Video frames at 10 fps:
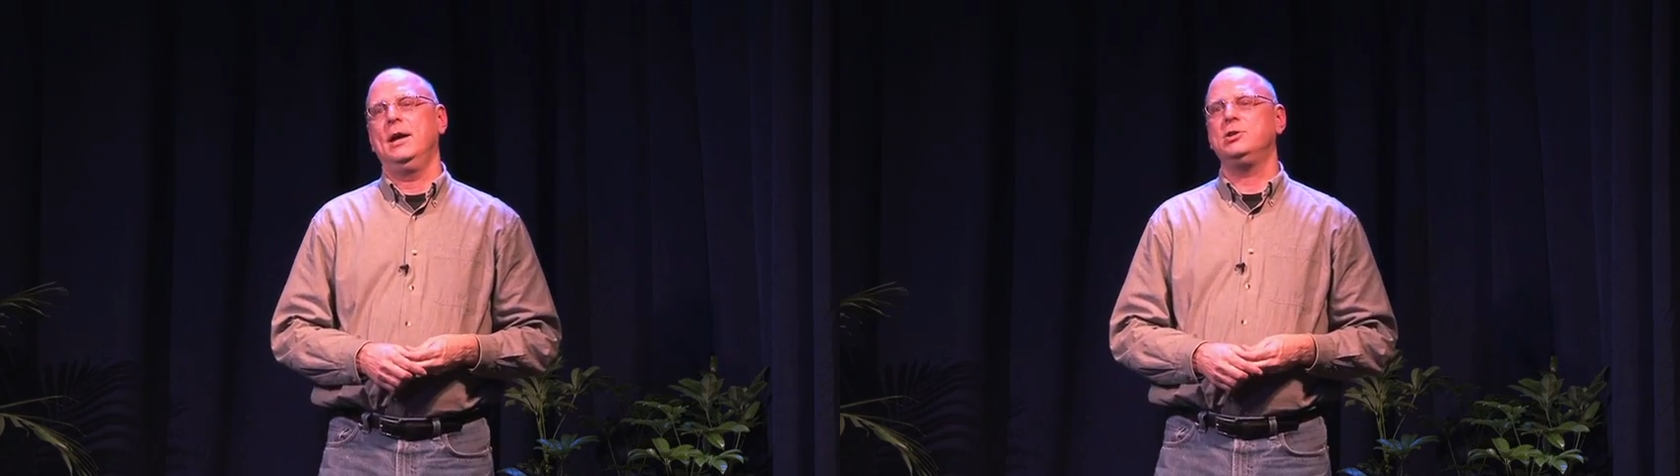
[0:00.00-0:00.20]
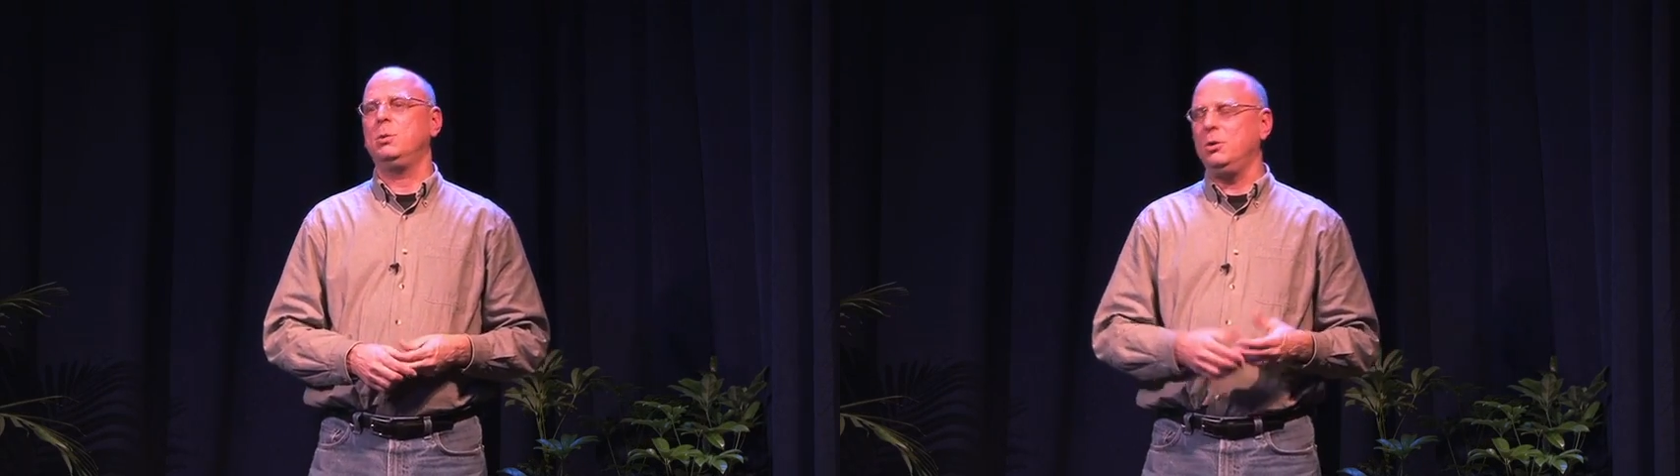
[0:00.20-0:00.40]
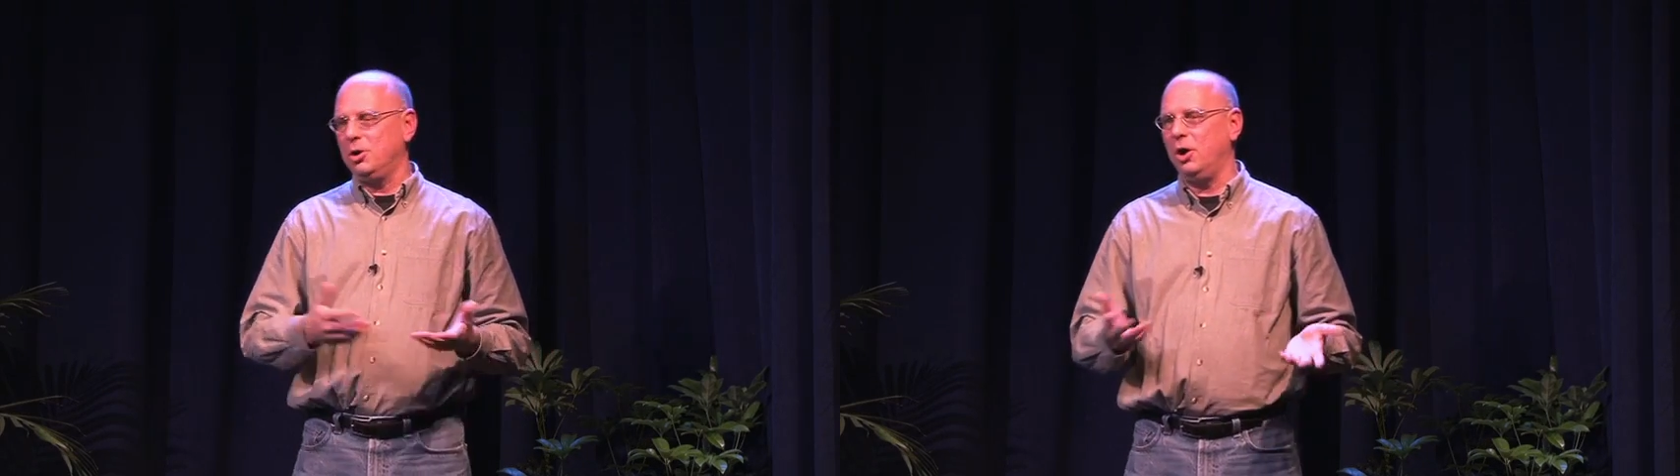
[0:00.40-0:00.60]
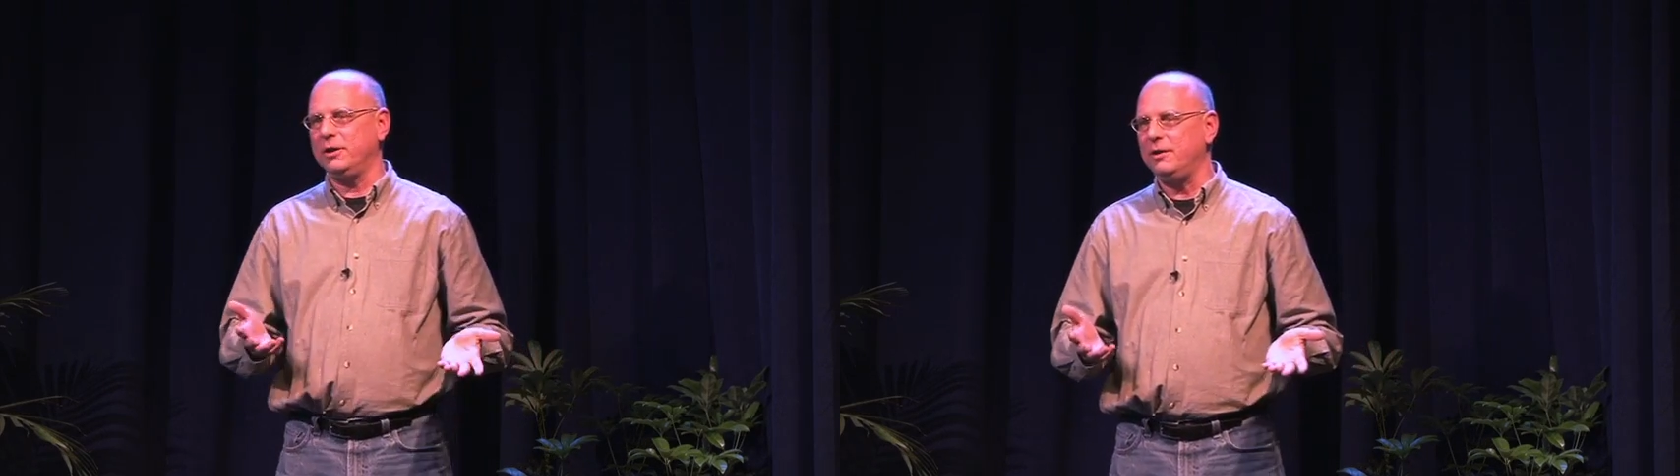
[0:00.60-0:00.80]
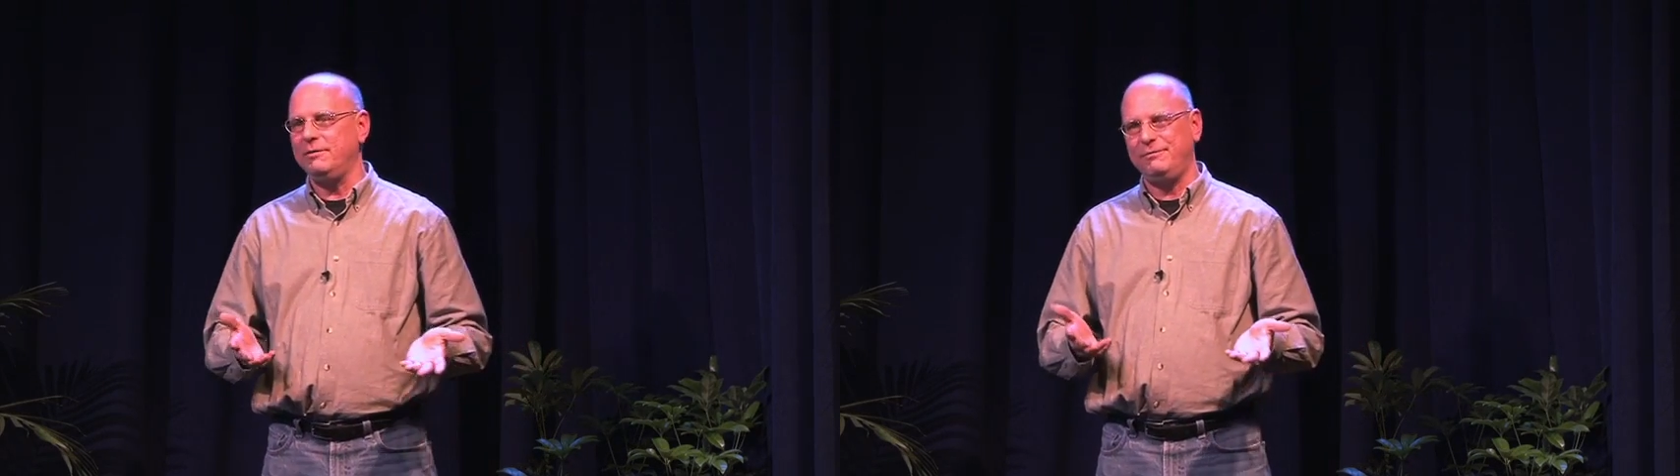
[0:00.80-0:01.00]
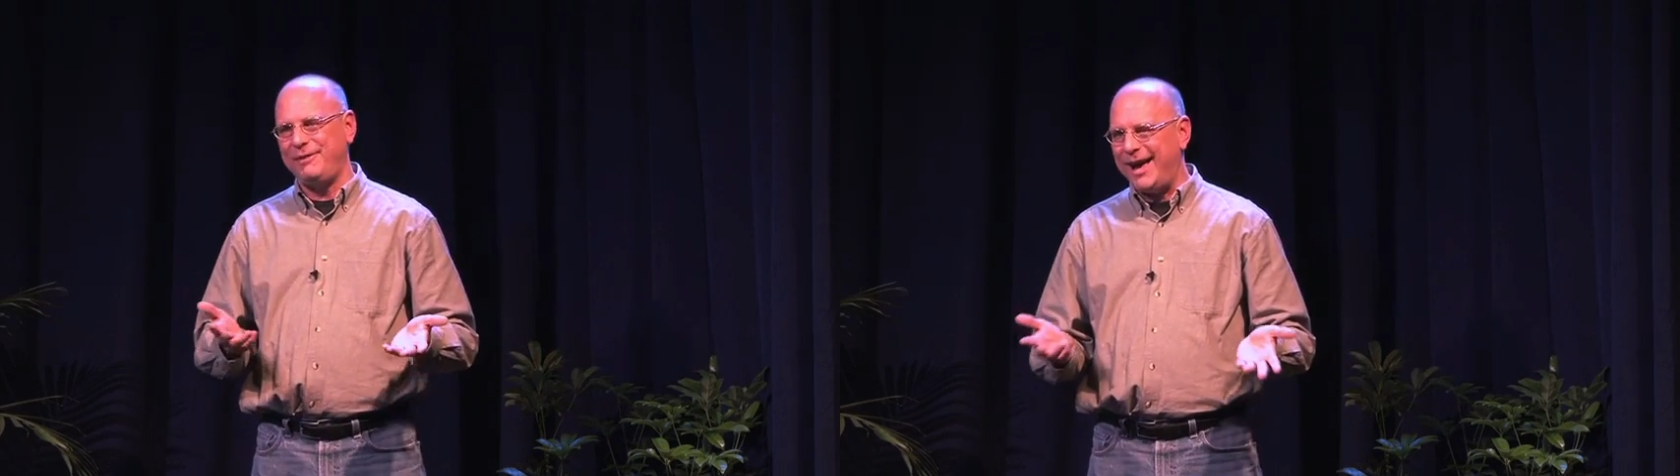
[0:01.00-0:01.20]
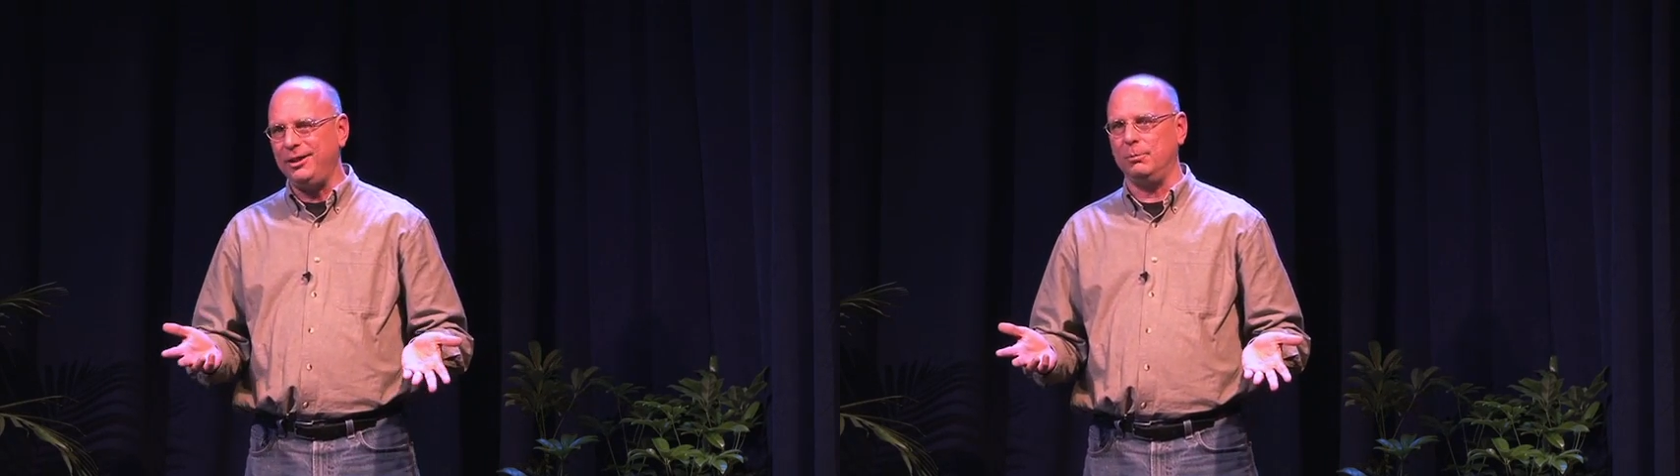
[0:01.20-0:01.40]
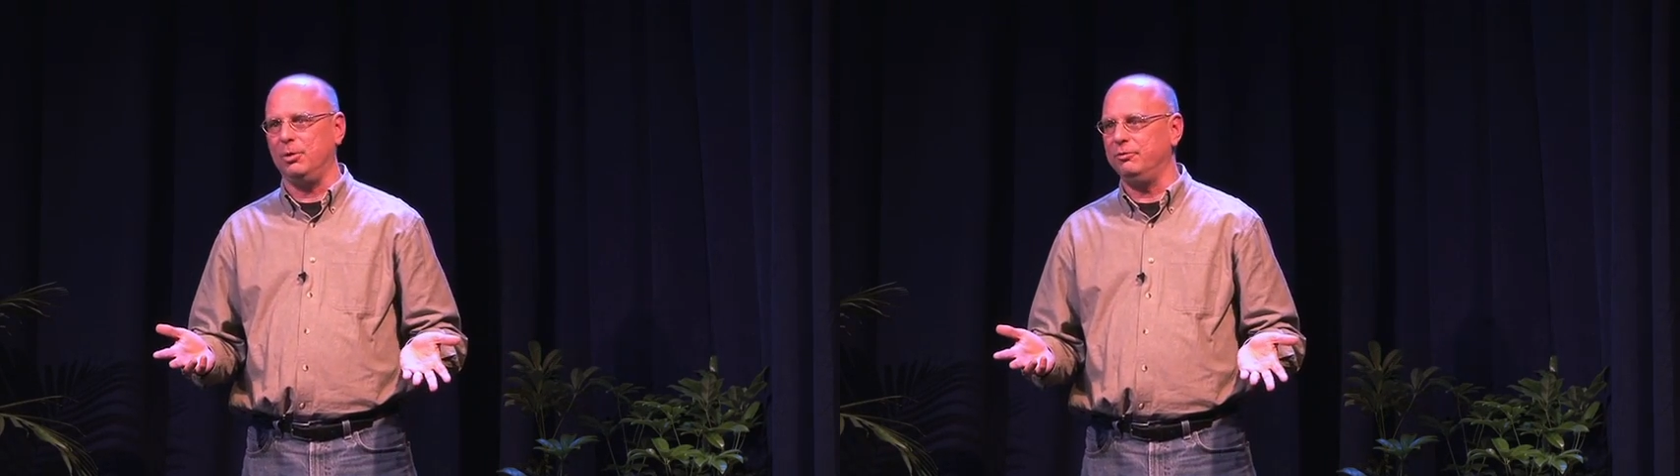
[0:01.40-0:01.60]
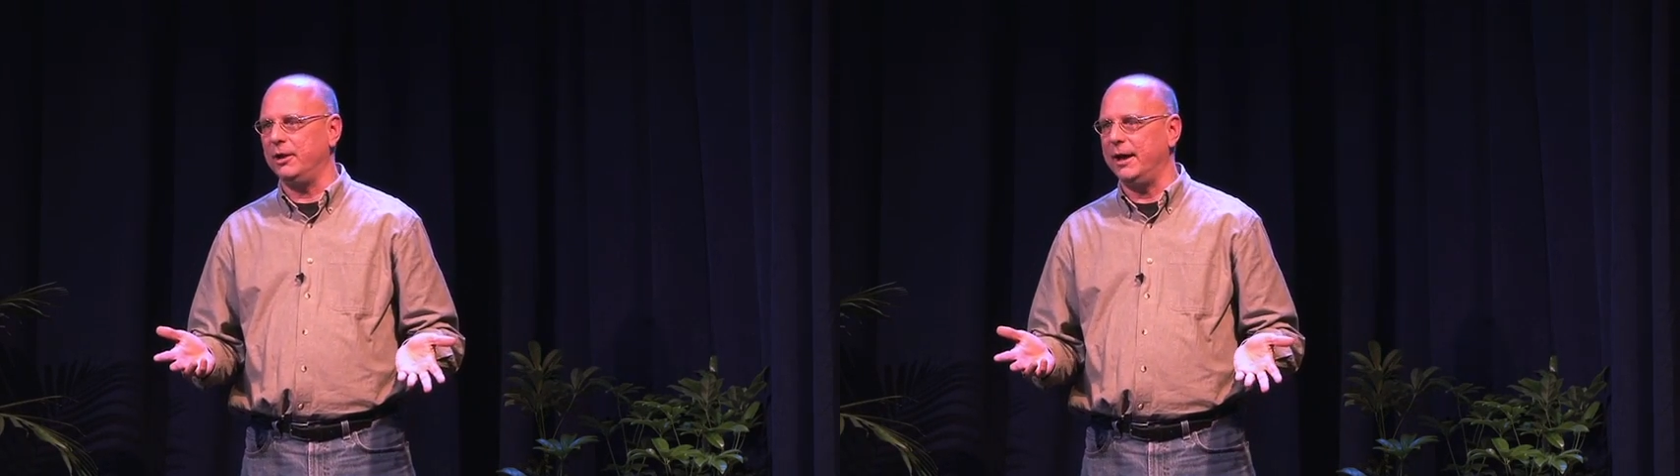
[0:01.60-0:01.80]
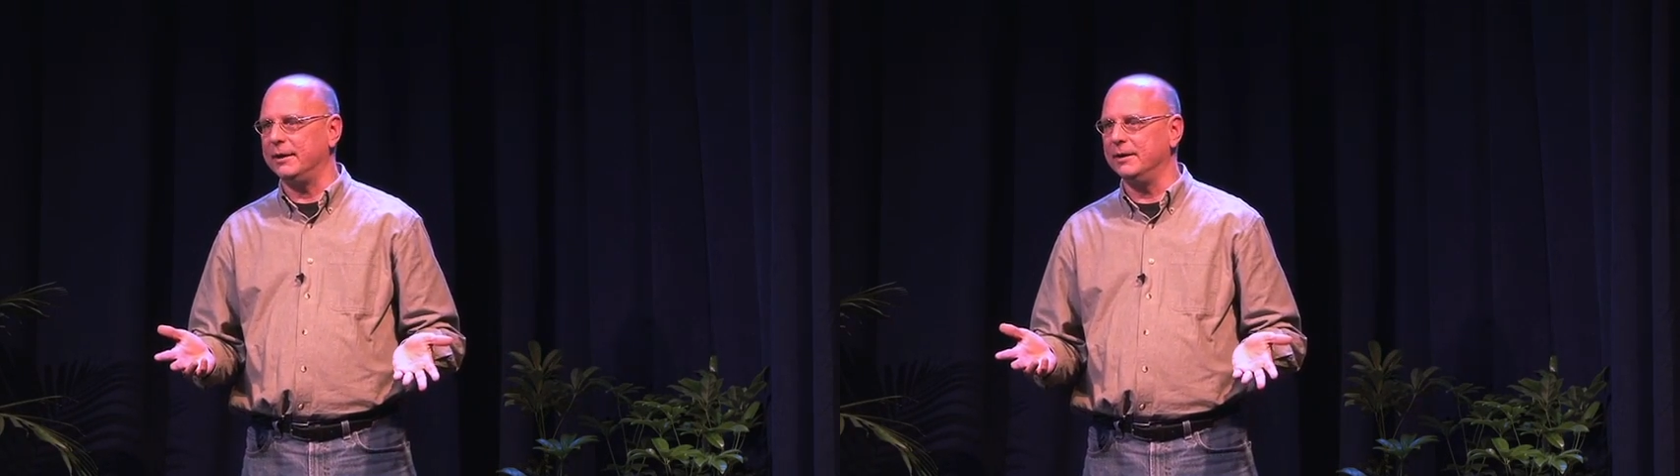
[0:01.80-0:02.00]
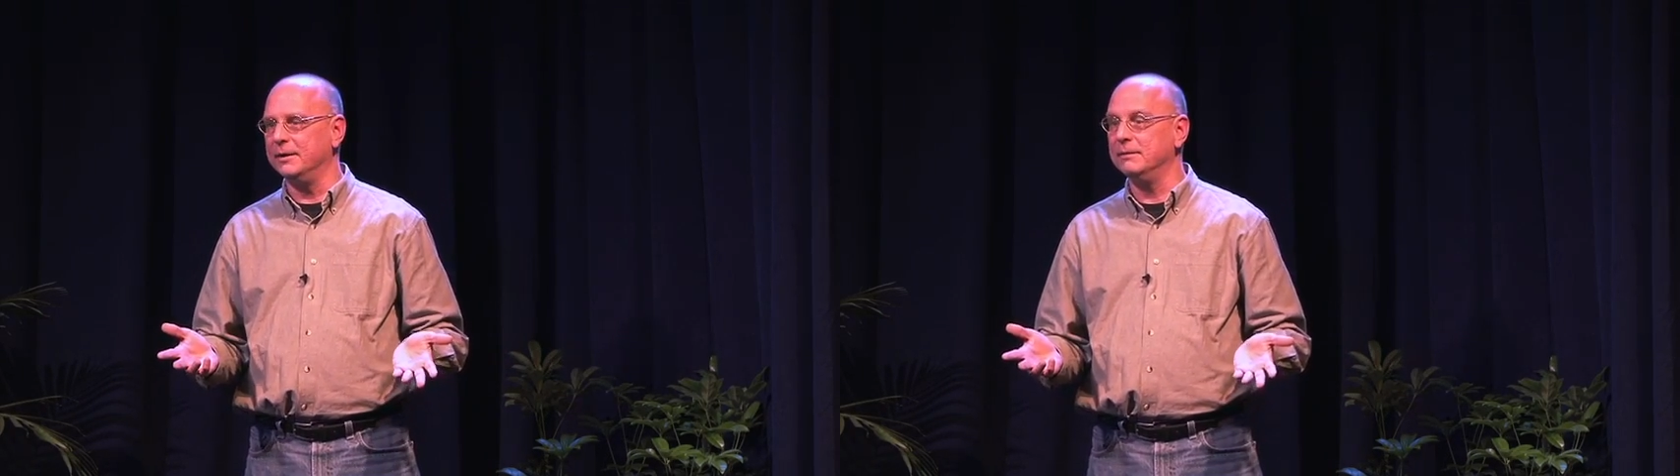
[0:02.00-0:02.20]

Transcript: And she said, We'll call it a fallible flag.